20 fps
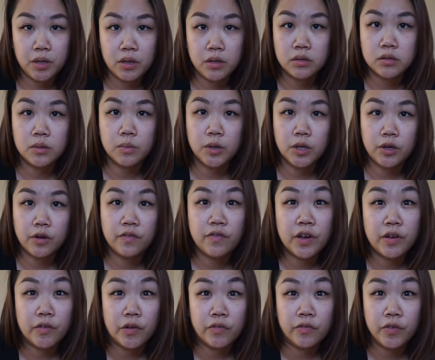eat some of their
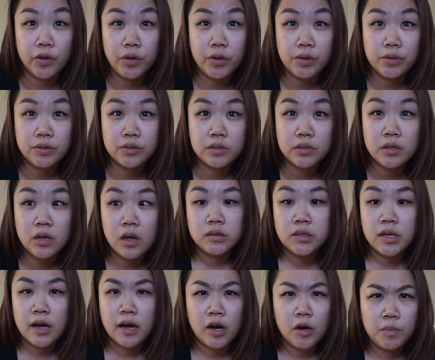favorite foods
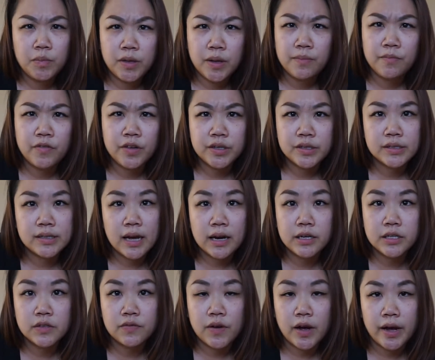to help them feel
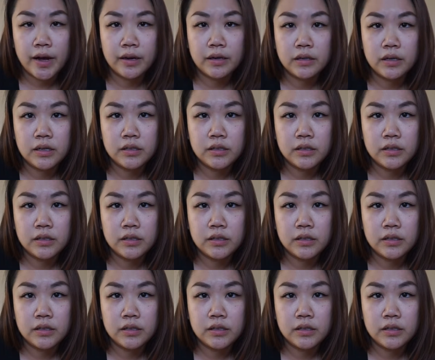satisfied.